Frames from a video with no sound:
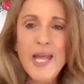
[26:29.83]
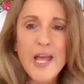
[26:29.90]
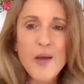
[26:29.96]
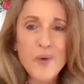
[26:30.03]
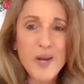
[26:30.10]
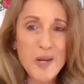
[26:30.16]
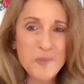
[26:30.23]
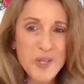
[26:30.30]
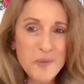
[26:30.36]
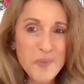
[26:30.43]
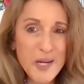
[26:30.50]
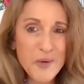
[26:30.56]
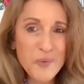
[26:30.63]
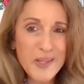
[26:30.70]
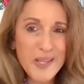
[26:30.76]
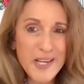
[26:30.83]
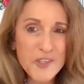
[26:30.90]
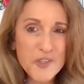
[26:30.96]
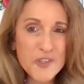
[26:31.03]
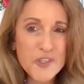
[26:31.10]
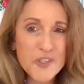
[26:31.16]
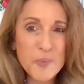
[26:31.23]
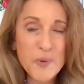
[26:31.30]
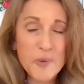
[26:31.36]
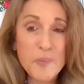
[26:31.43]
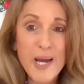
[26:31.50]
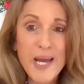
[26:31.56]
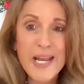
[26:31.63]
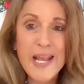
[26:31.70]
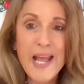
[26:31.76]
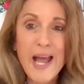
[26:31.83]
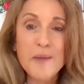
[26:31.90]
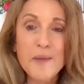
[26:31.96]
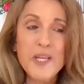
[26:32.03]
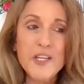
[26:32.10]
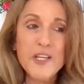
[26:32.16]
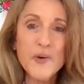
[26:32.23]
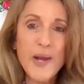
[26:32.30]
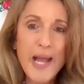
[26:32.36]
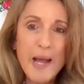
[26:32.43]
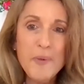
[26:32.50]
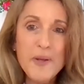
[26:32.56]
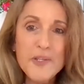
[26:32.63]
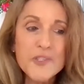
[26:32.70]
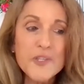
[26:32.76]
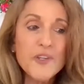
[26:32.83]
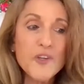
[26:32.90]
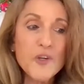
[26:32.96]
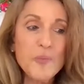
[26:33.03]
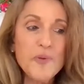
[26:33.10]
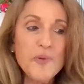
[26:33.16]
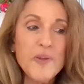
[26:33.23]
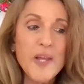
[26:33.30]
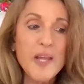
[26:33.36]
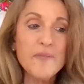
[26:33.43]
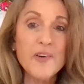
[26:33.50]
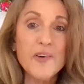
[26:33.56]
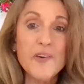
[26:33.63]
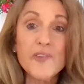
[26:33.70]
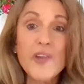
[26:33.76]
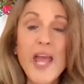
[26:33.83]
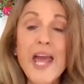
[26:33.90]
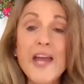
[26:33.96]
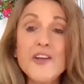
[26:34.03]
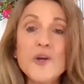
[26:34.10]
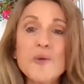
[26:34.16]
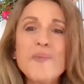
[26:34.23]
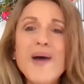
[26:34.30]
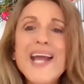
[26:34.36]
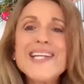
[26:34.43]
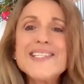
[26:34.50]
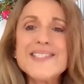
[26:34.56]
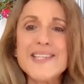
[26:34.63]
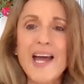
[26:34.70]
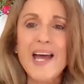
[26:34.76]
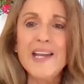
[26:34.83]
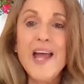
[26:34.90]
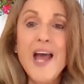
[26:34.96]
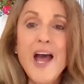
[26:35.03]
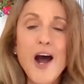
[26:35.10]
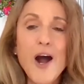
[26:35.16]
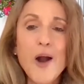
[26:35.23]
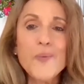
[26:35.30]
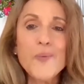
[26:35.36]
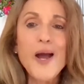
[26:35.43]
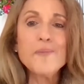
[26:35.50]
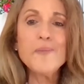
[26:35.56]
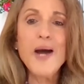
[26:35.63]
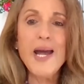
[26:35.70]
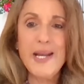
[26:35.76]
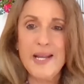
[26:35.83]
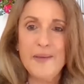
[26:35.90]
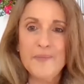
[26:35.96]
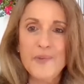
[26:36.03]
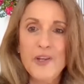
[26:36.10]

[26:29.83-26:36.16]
And what I mean by relationship with money, I mean your habits, your behaviors, and your mindset around money.